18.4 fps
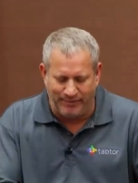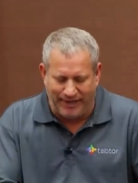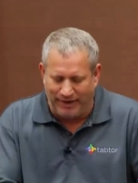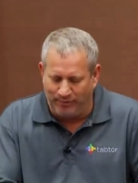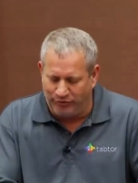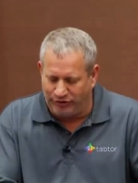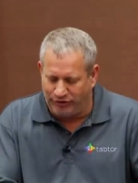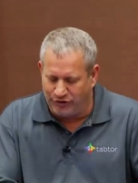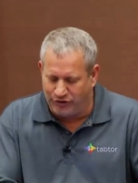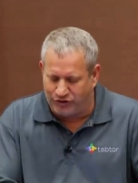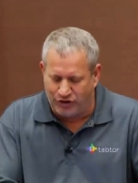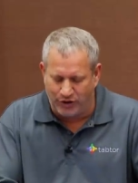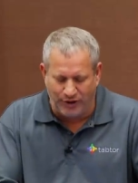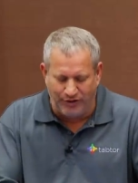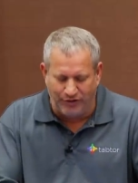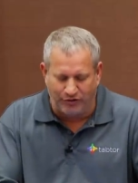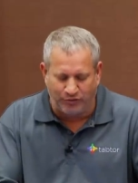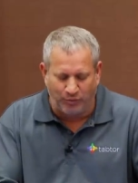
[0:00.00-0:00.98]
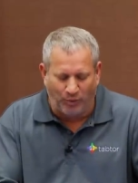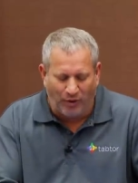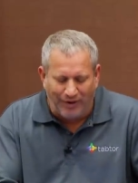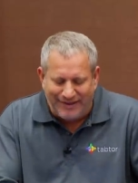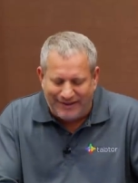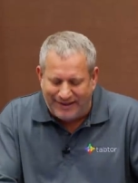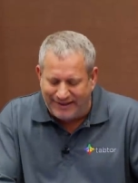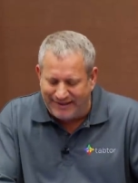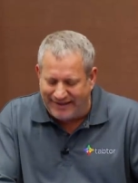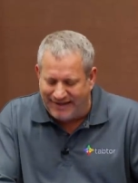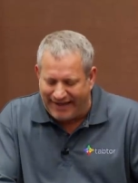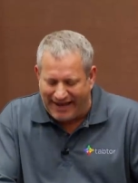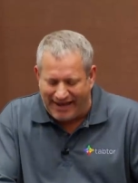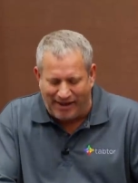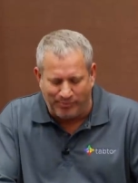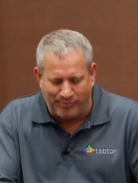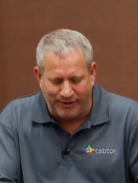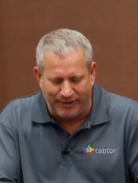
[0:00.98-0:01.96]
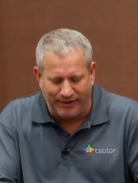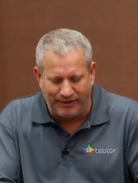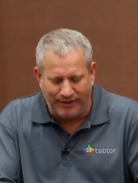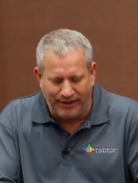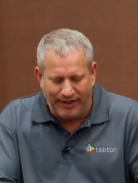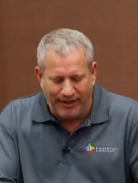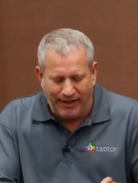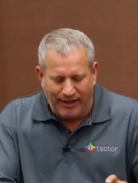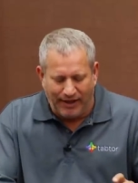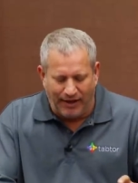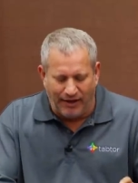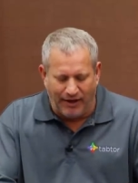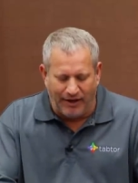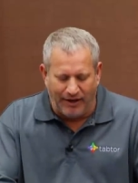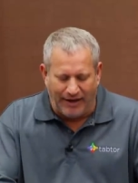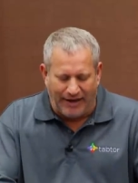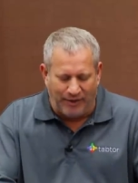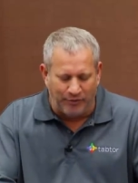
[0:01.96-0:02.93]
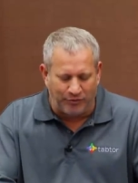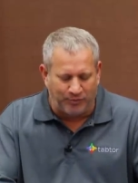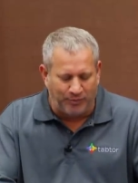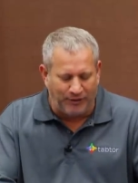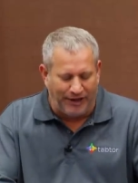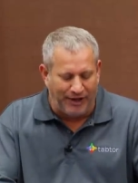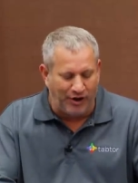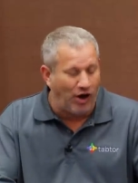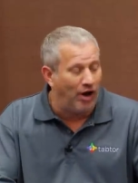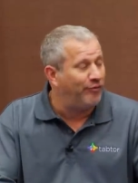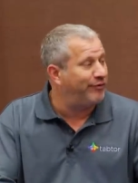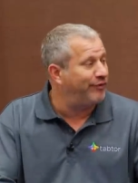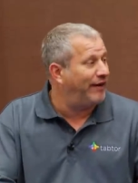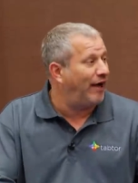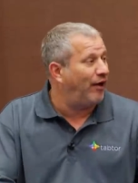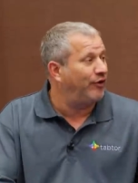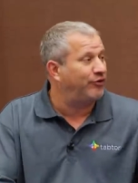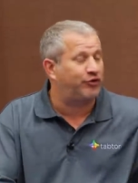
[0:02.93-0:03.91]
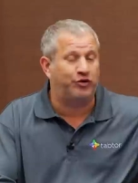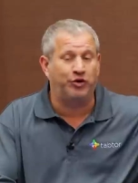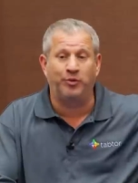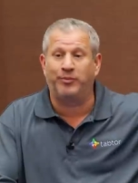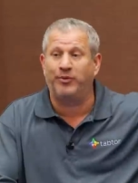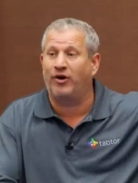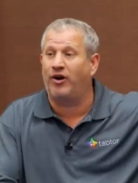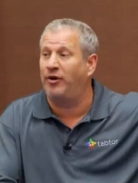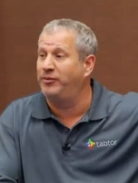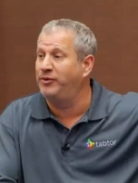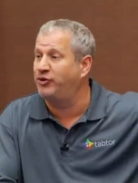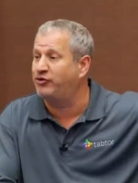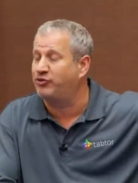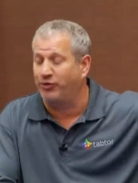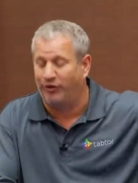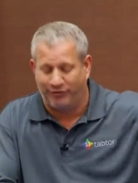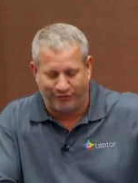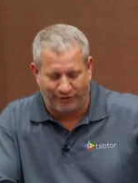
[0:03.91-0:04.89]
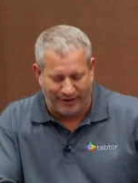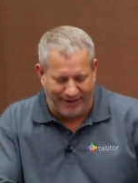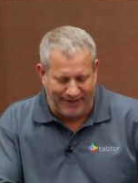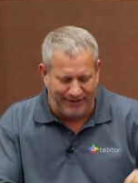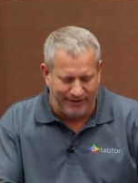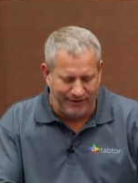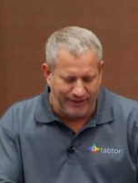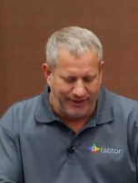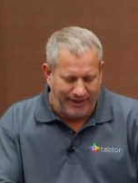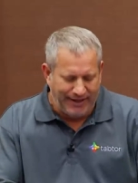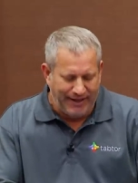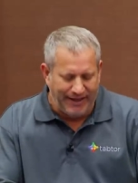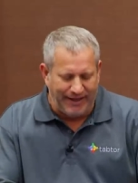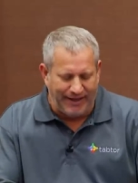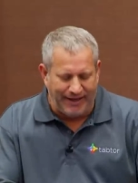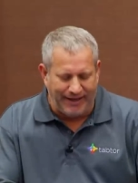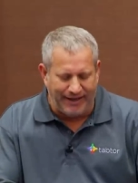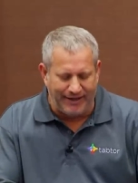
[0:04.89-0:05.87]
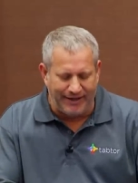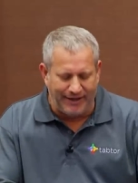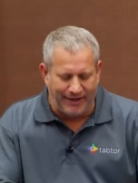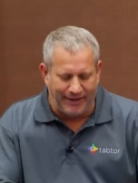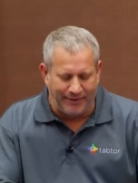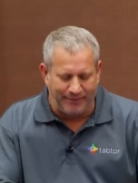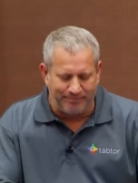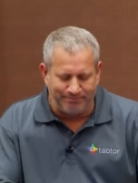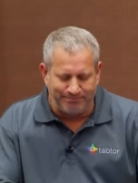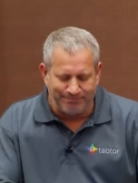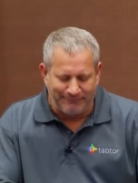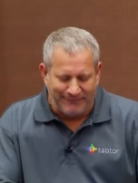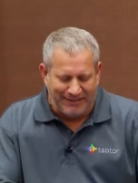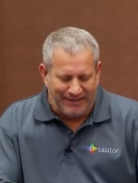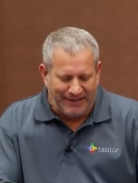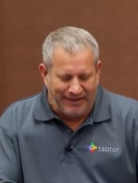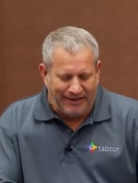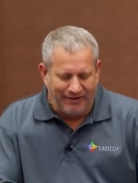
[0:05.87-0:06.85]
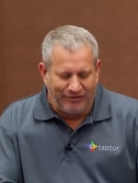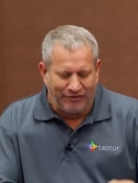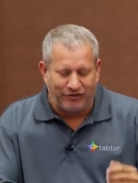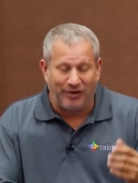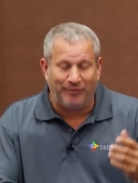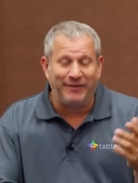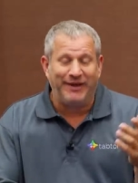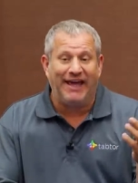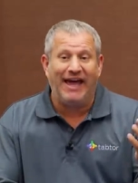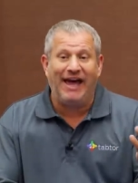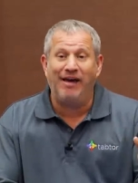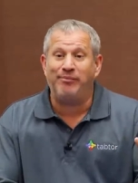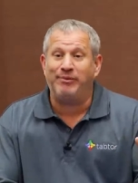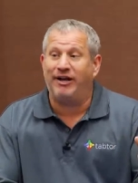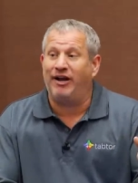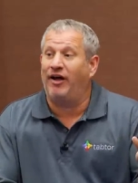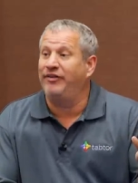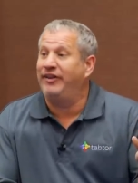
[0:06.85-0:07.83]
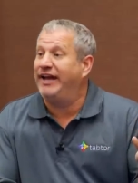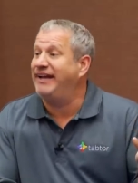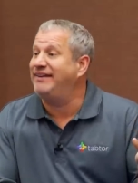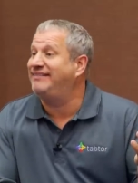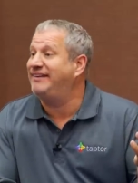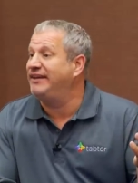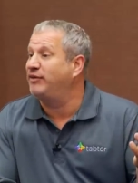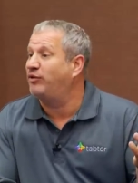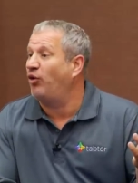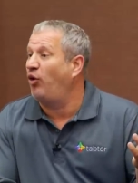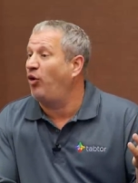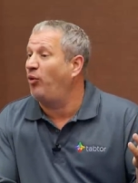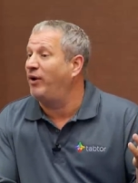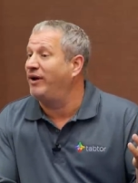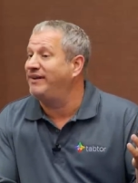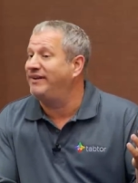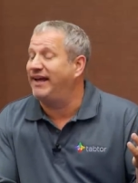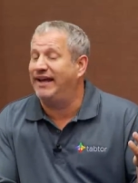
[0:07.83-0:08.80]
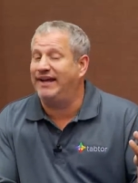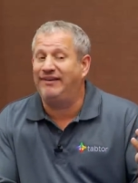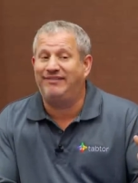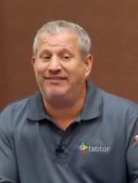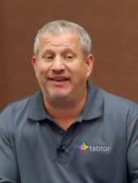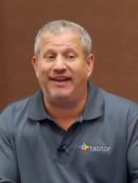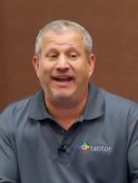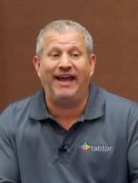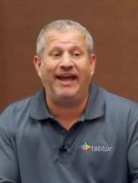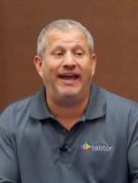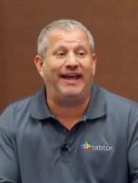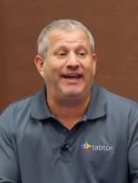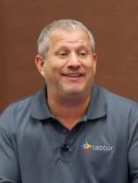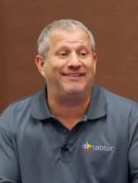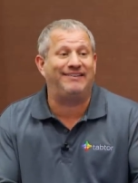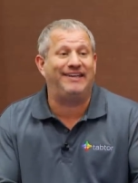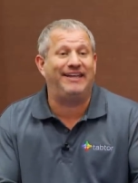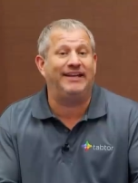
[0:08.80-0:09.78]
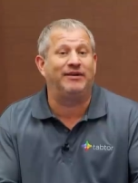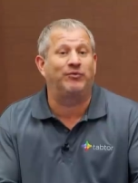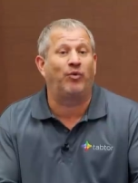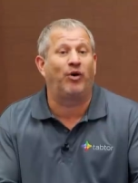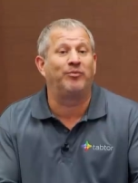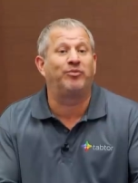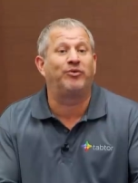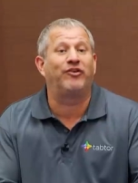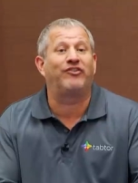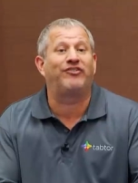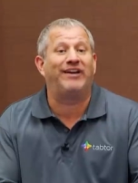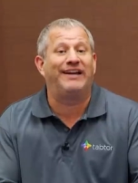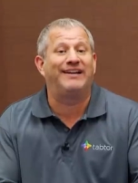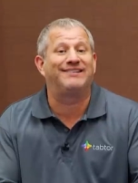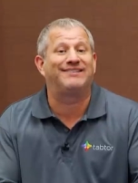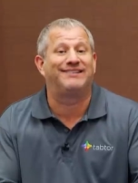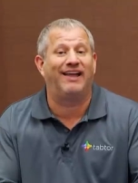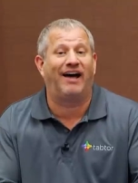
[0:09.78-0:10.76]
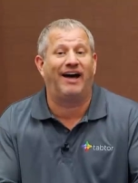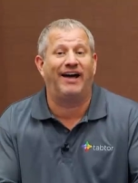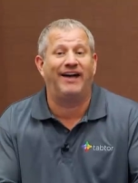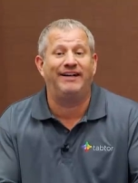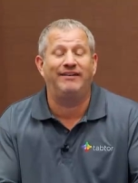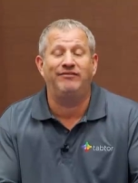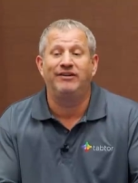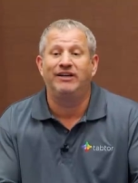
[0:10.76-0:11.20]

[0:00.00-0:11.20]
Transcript: And I'm just gonna show you this one thing that happened. I was playing golf with Alice Cooper, our mutual friend, and something happened on the 18th hole one day. He said, hey, 18, 1 plus 8 is 9.